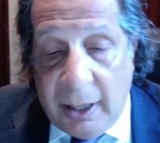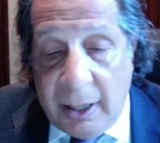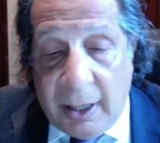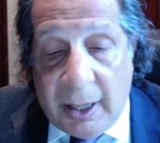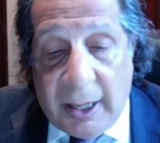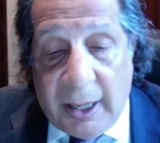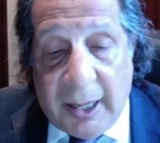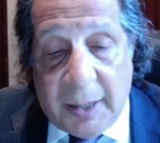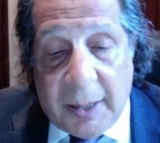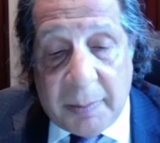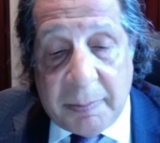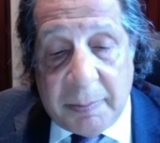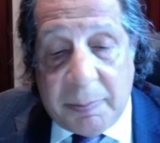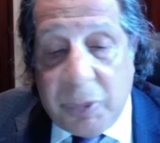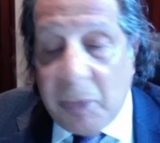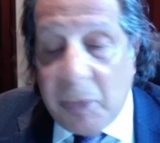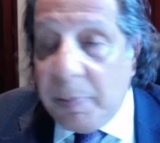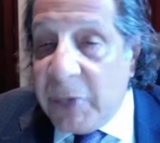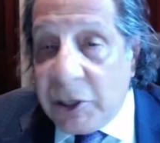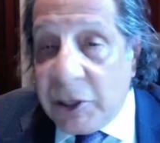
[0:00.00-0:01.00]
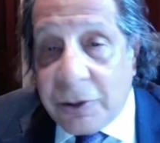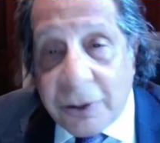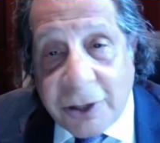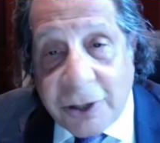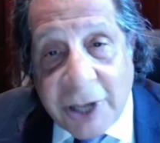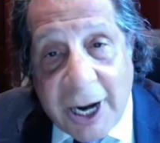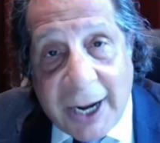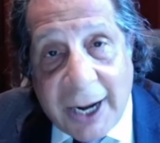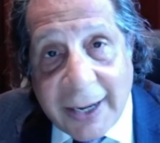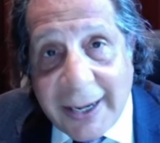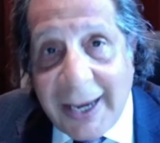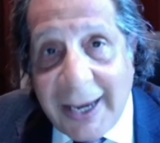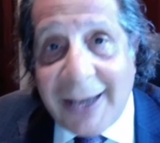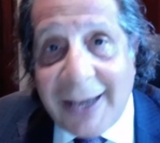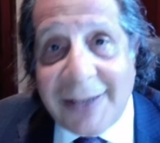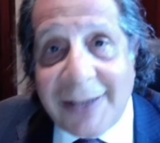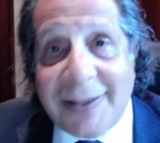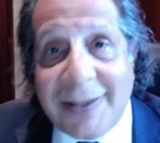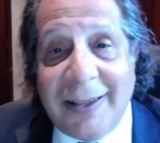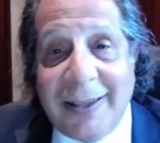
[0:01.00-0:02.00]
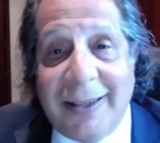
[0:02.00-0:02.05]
But Mr. Jaquez,